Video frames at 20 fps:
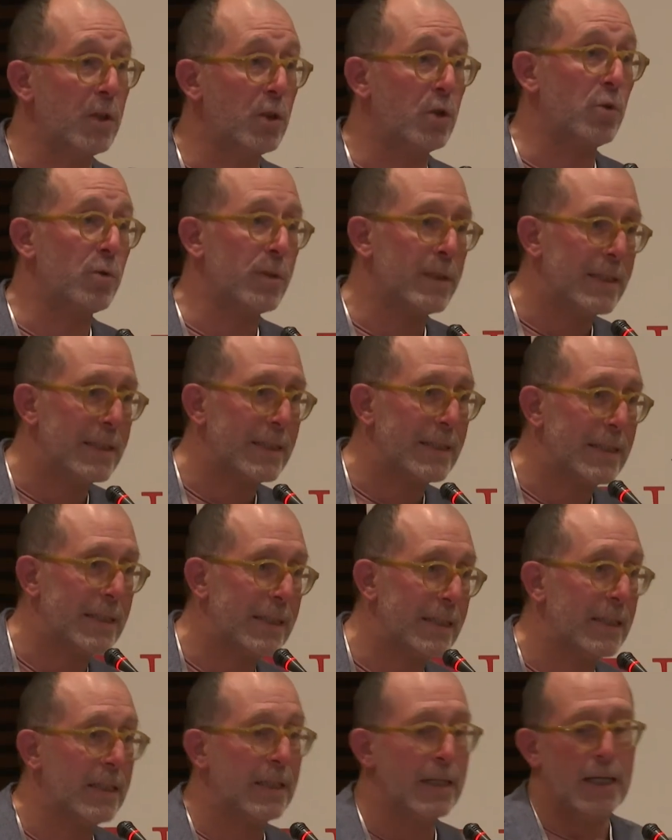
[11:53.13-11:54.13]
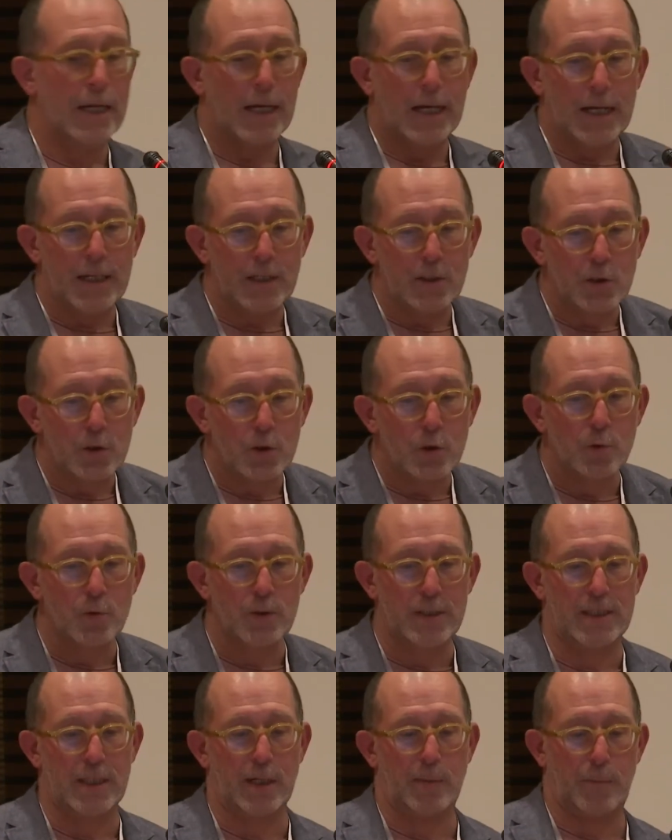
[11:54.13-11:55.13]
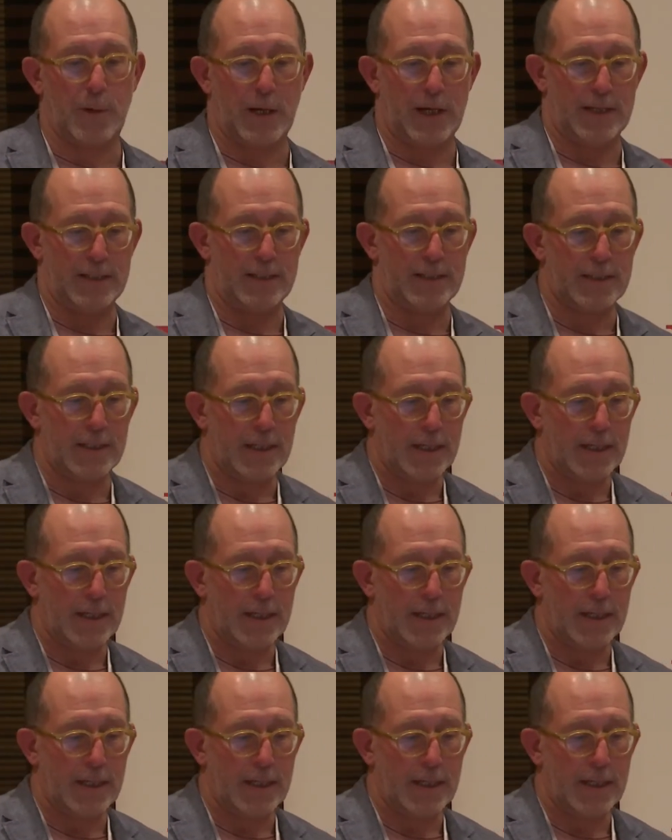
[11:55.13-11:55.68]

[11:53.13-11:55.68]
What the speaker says: touristicity and touristic place.